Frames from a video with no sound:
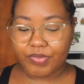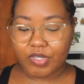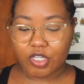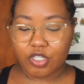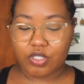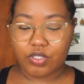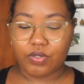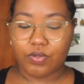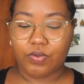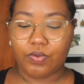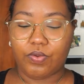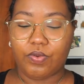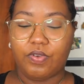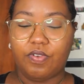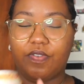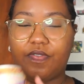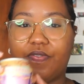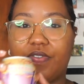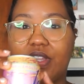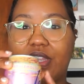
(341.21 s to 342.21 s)
So
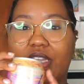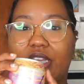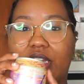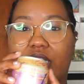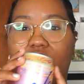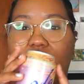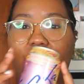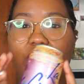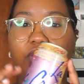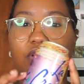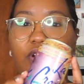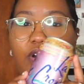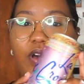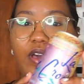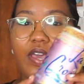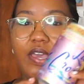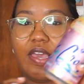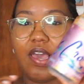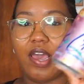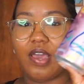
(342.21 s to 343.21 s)
for the
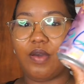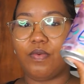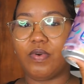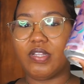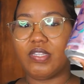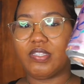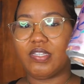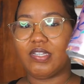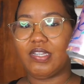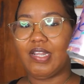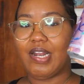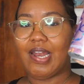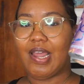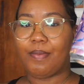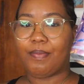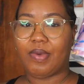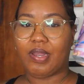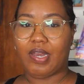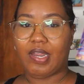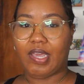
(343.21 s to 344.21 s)
LaCroix, I wanted the
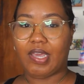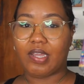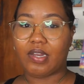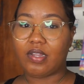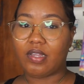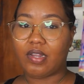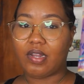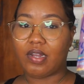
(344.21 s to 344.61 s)
lemonade.